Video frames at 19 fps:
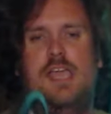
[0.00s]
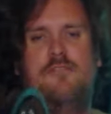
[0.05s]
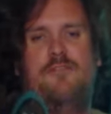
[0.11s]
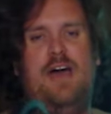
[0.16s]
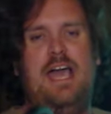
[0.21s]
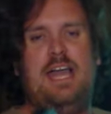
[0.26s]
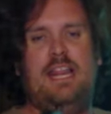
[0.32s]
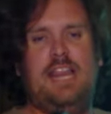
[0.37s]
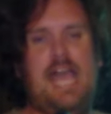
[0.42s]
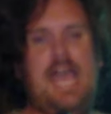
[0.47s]
If
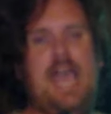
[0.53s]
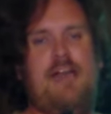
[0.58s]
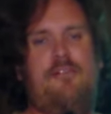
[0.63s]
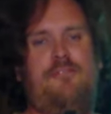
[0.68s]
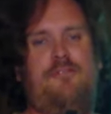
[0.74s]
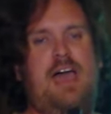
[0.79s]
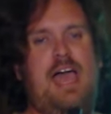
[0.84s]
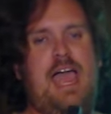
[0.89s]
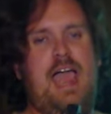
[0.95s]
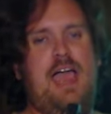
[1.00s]
I laugh,
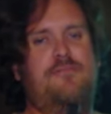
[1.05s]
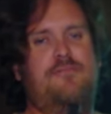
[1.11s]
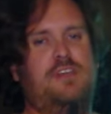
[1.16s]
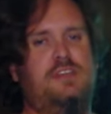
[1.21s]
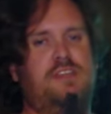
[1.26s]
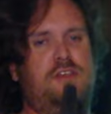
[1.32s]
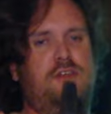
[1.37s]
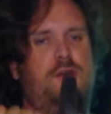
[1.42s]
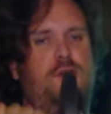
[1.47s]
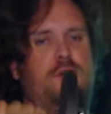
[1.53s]
I have to
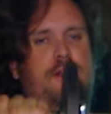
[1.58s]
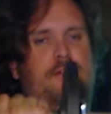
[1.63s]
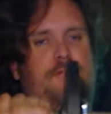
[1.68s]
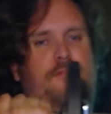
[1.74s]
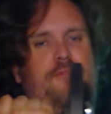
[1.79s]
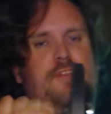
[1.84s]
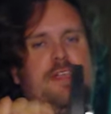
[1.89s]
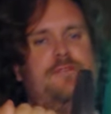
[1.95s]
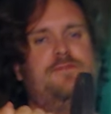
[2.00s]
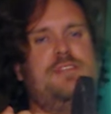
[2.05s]
do
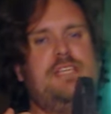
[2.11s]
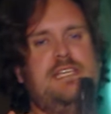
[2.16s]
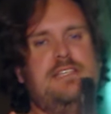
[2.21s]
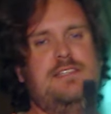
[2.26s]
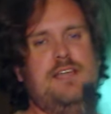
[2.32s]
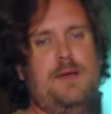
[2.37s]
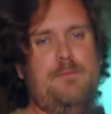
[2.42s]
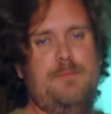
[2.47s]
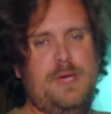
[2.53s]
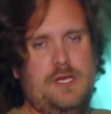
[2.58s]
50
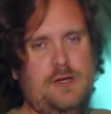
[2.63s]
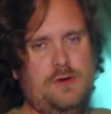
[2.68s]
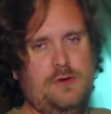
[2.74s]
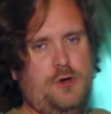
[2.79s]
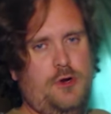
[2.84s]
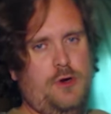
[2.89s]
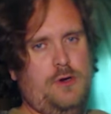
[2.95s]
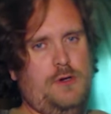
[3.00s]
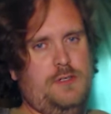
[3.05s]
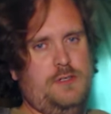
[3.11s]
dumbbell
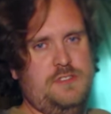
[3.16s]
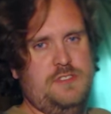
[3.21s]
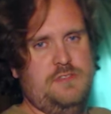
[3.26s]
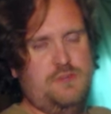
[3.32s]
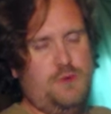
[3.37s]
curls,